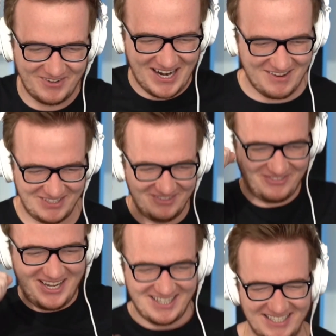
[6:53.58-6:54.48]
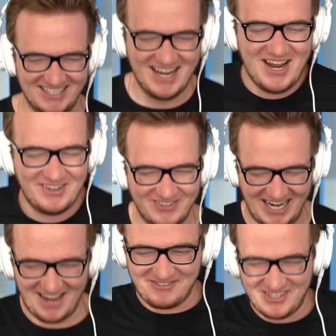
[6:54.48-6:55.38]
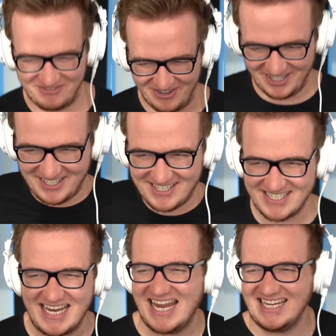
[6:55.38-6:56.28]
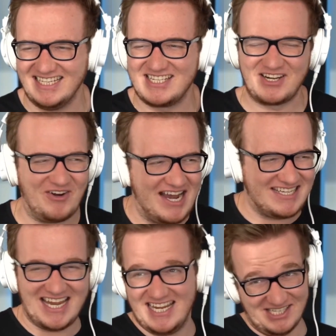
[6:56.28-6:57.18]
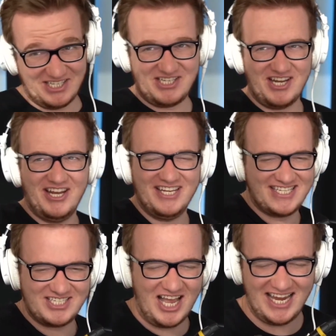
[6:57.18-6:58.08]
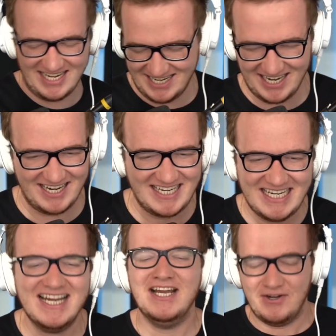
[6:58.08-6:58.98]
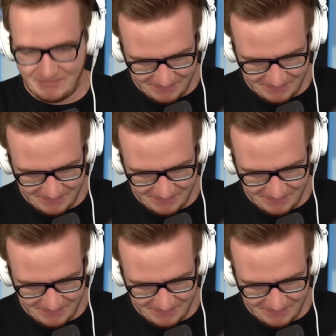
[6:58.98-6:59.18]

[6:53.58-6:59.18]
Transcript: We're having fun. We're having fun. Today is a great day. The sun is shining in